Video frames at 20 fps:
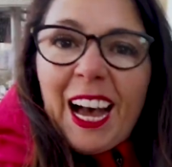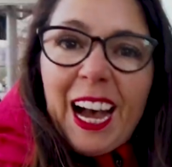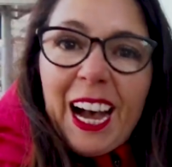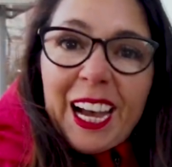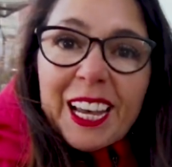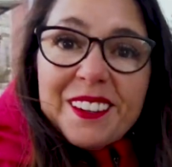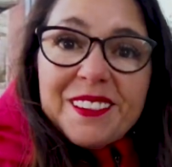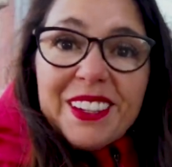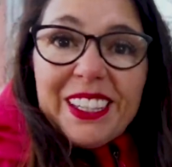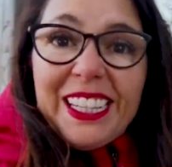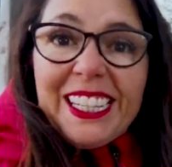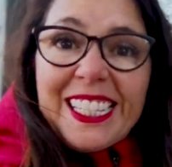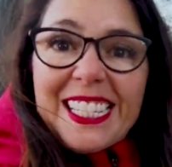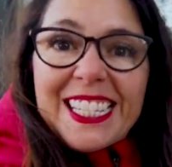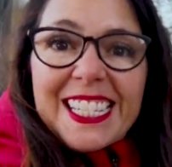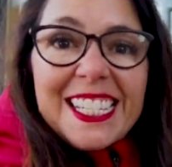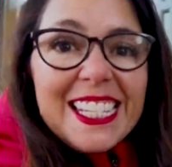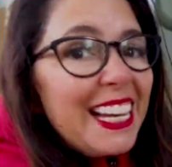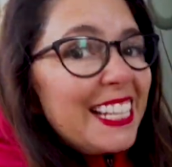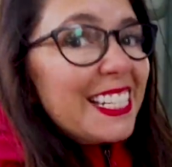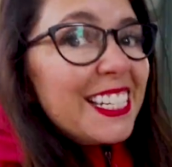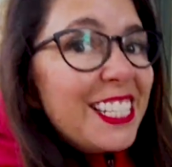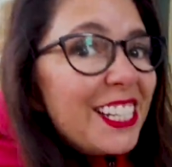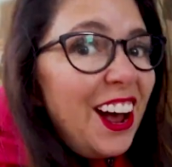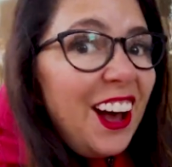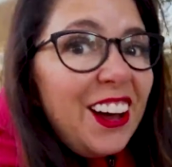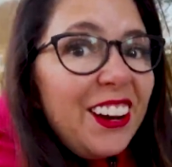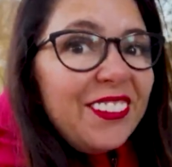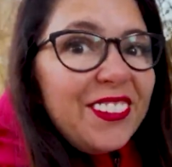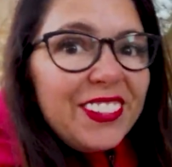I'm in Saint
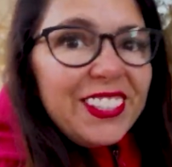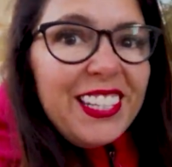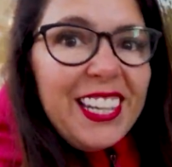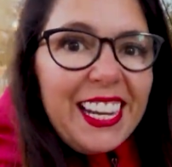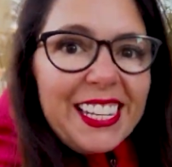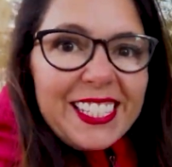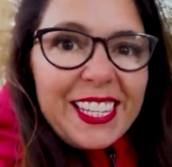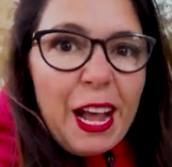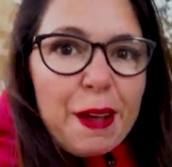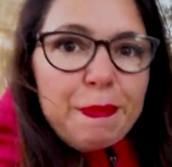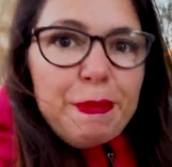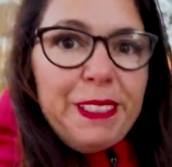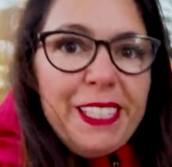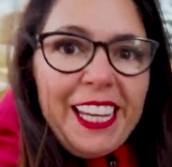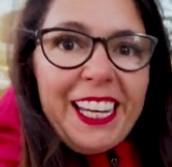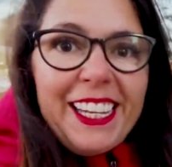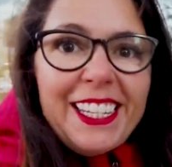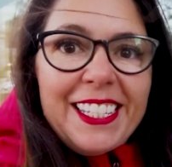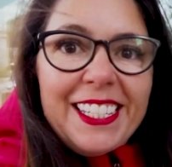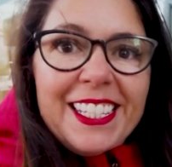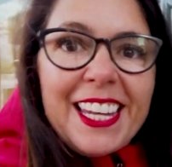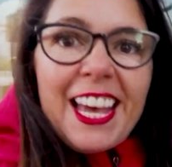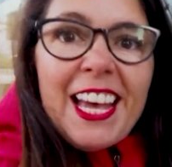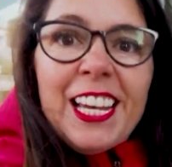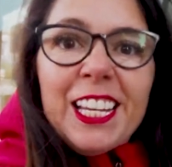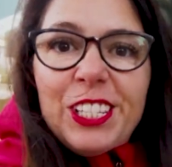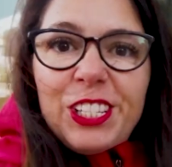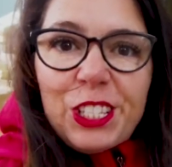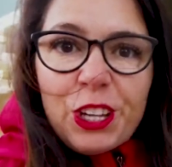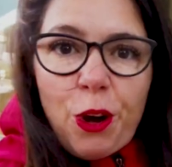John for the next couple days,
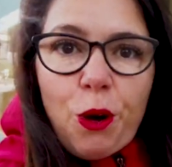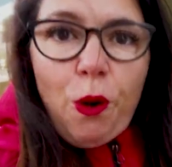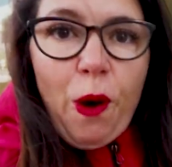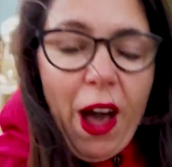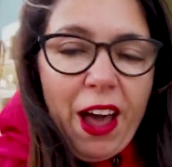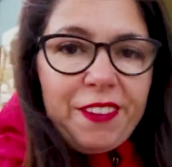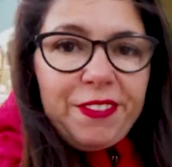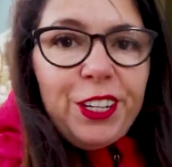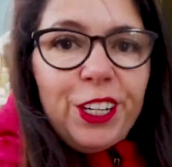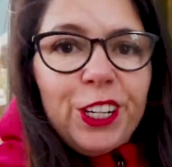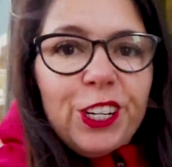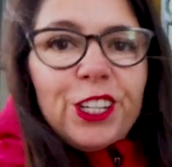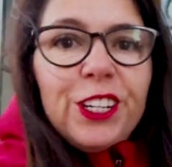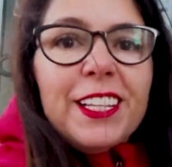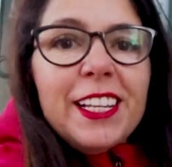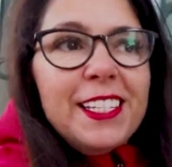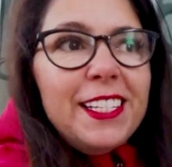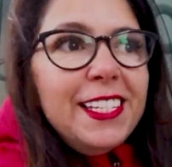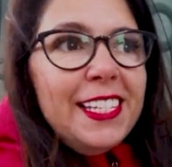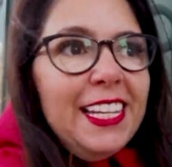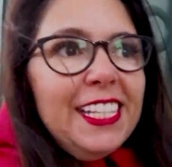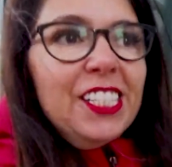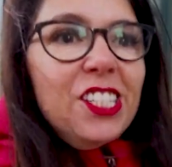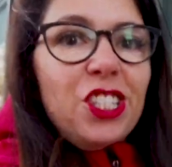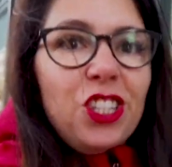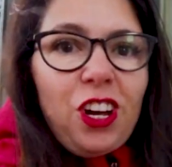so I've heard that Saint